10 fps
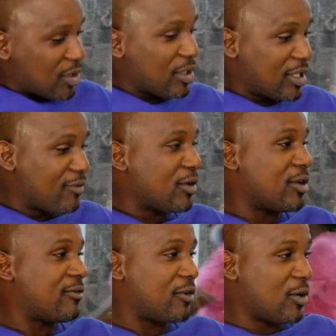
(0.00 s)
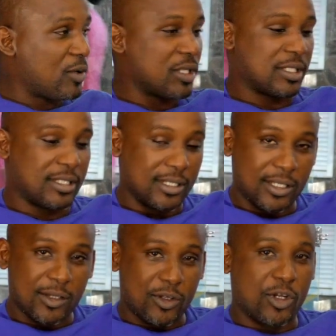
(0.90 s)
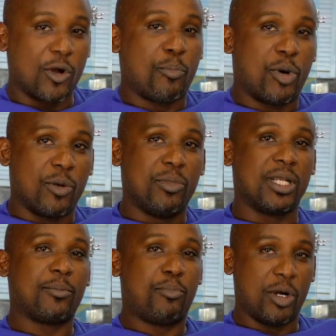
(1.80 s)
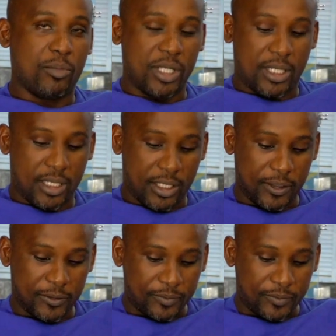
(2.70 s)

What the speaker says: know, give you your flowers, you know, publicly.